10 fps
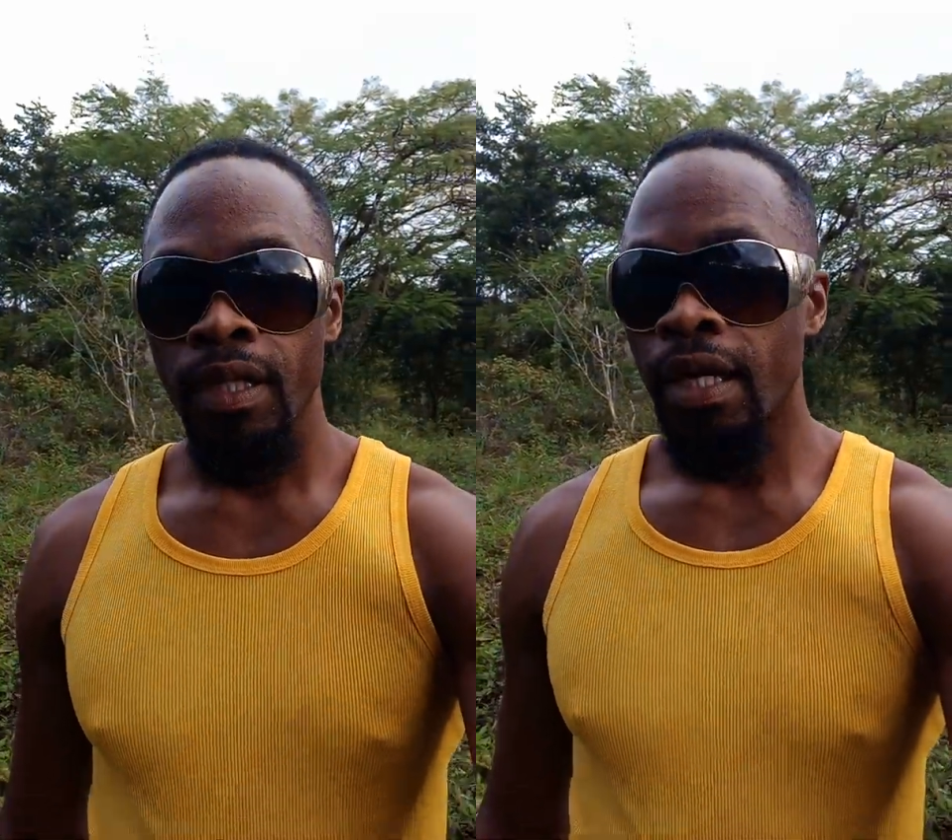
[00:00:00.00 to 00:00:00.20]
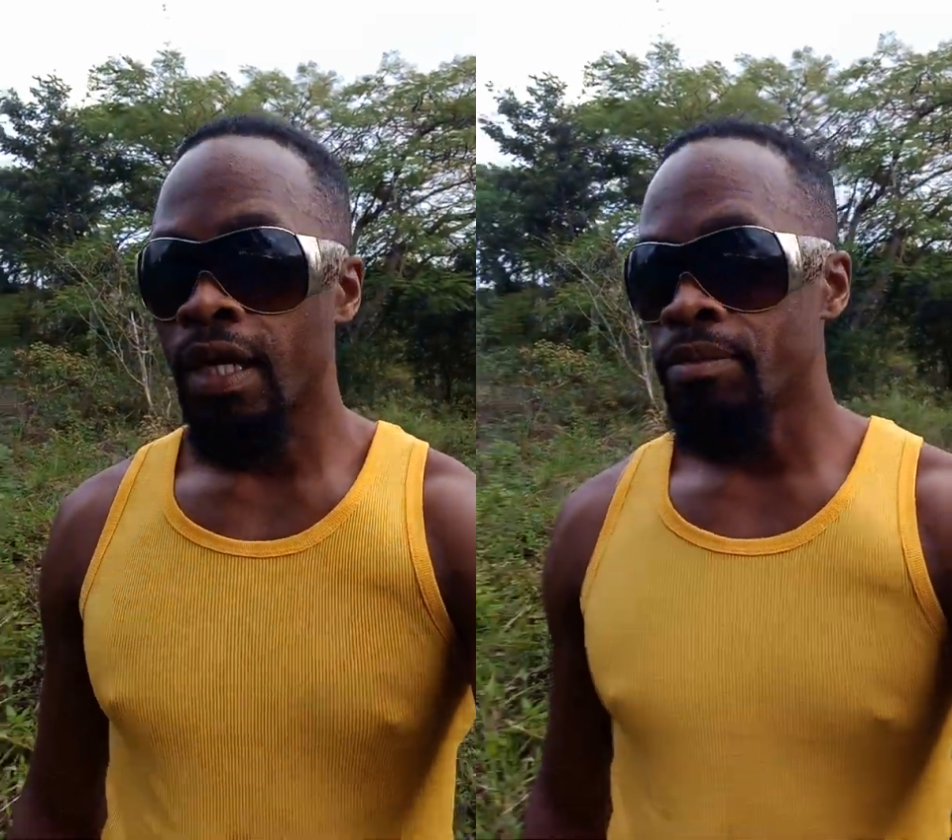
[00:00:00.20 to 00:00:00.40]

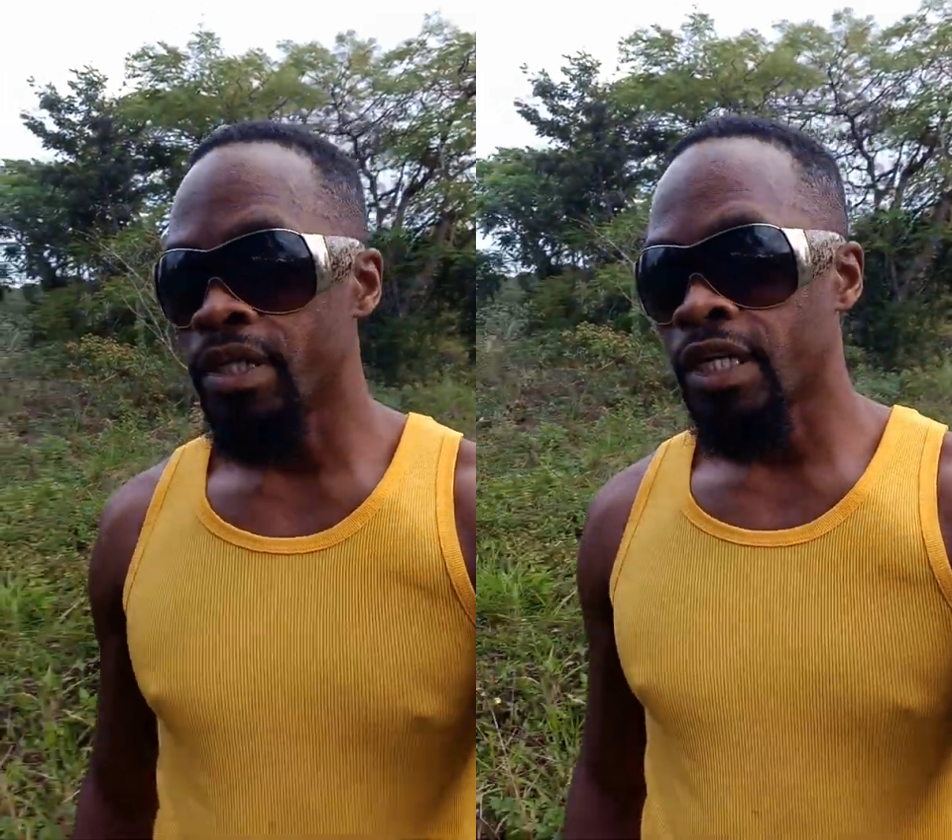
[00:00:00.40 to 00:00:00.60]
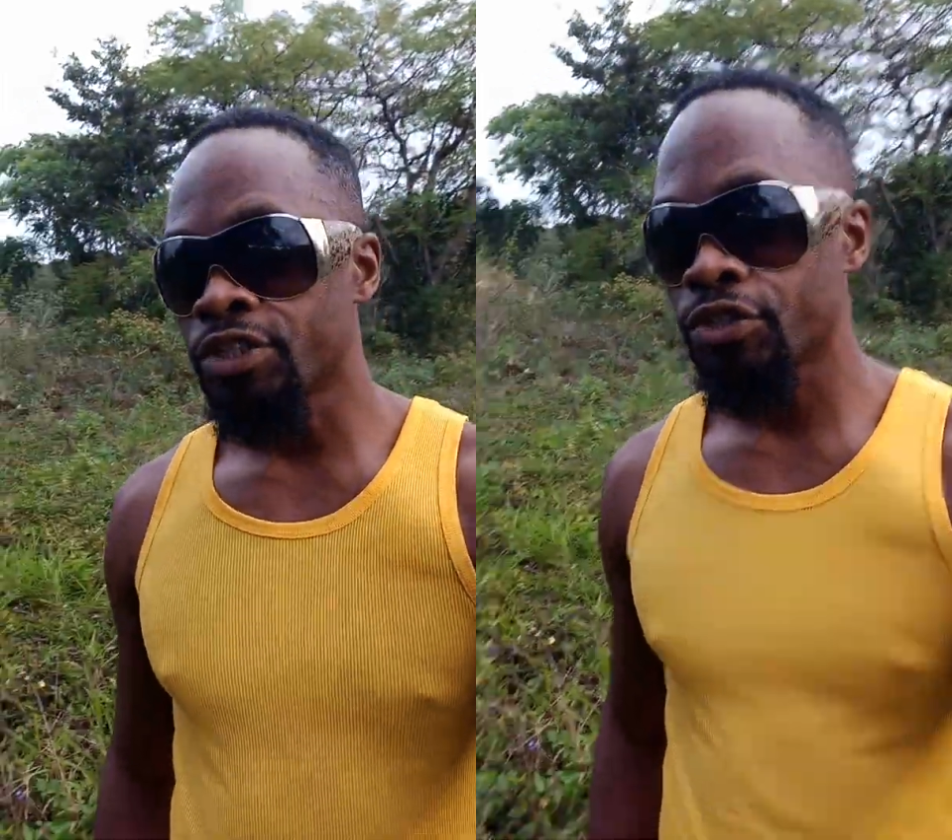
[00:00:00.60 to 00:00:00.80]
I made
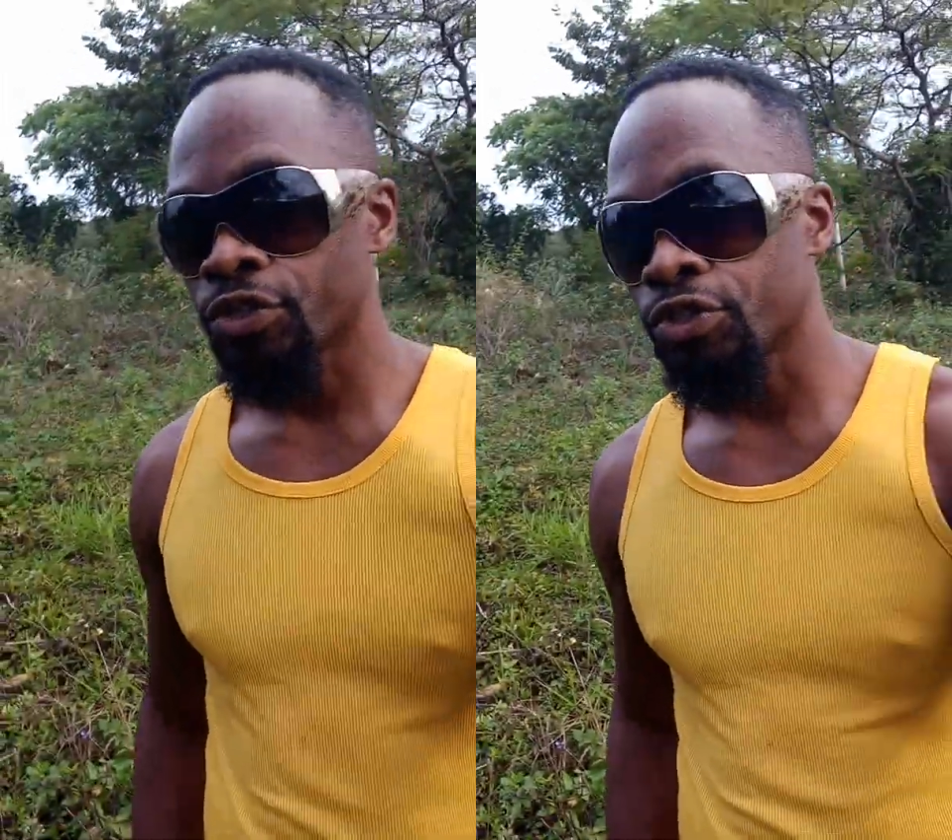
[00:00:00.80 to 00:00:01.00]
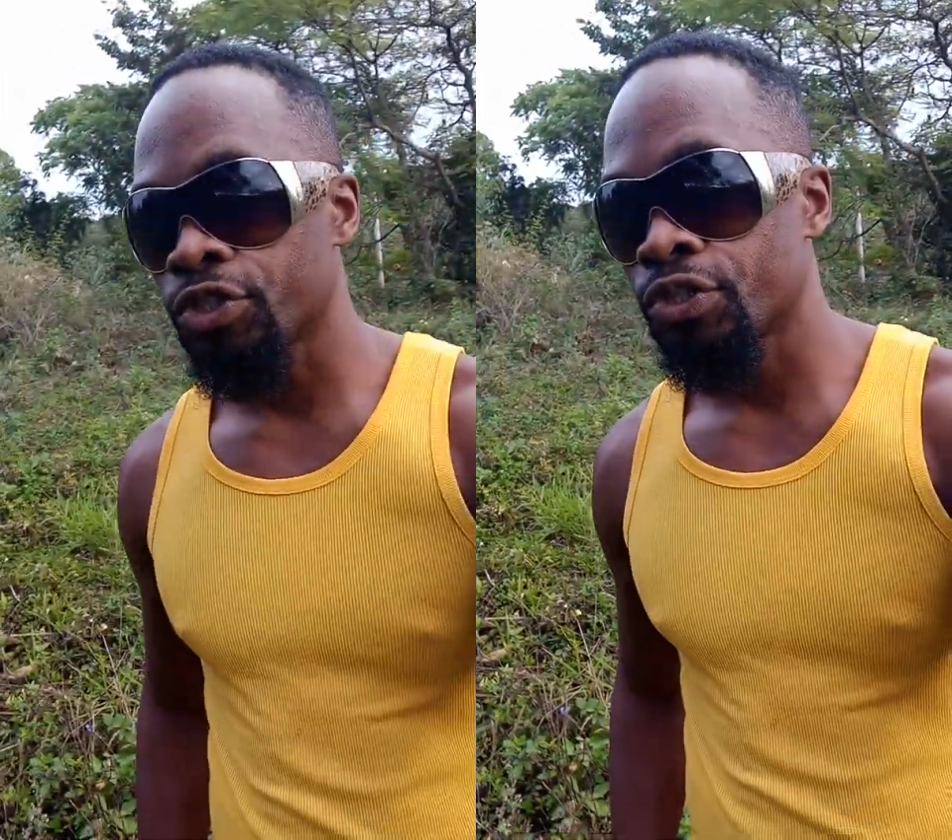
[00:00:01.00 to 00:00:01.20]
a
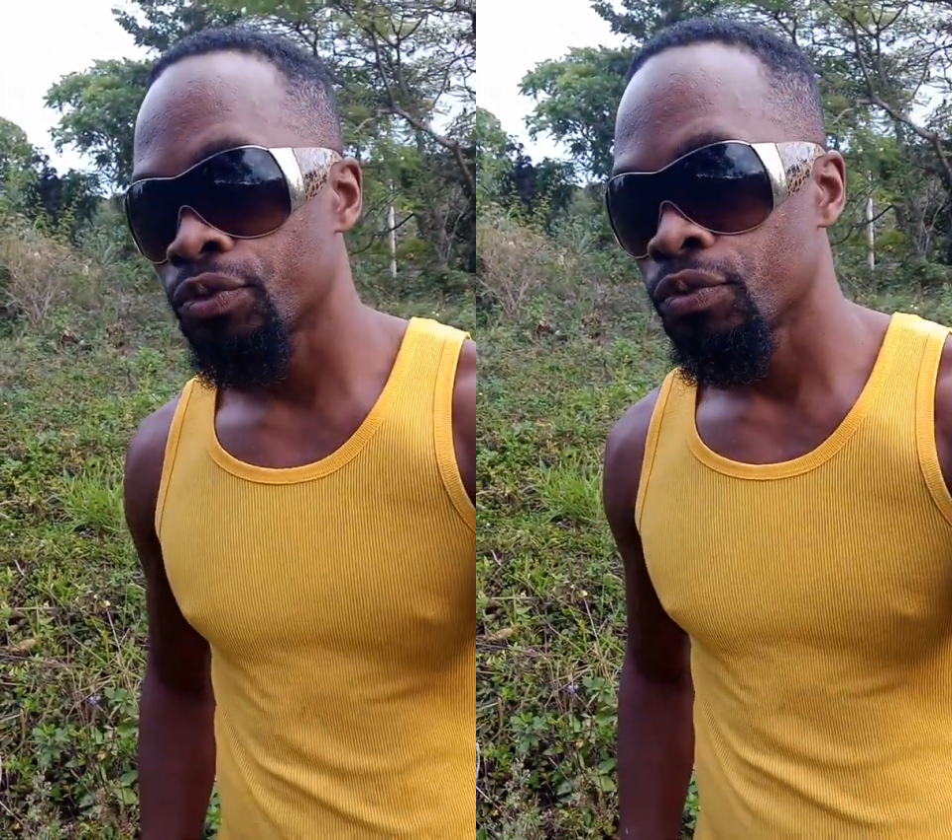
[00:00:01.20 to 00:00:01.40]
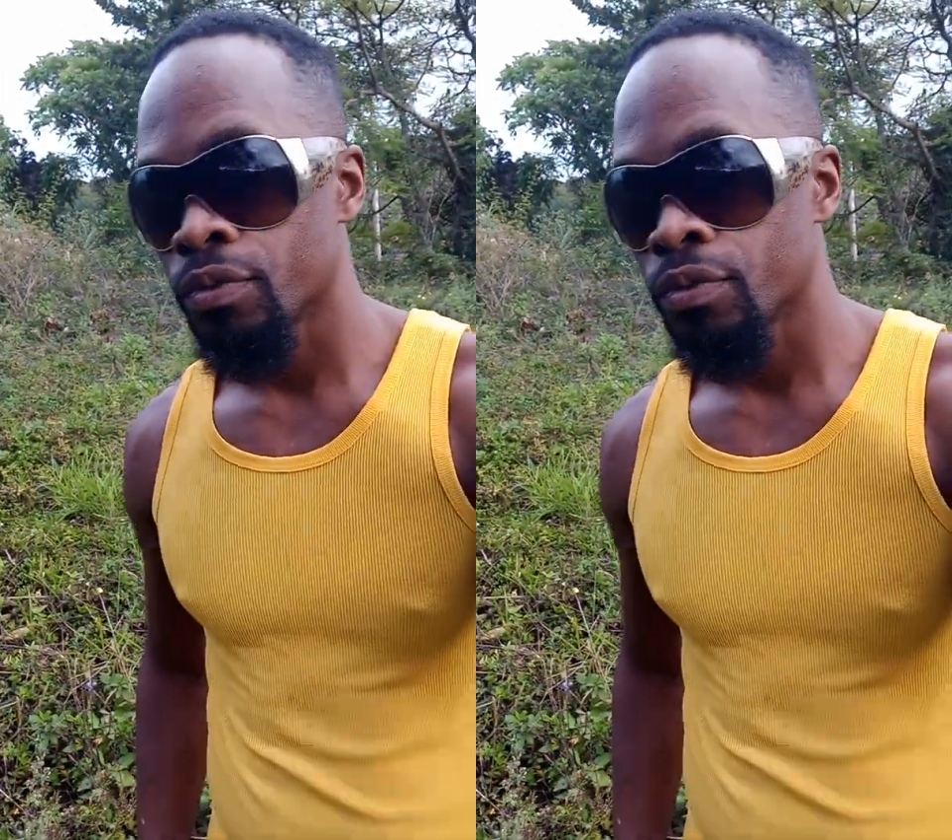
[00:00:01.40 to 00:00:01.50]
search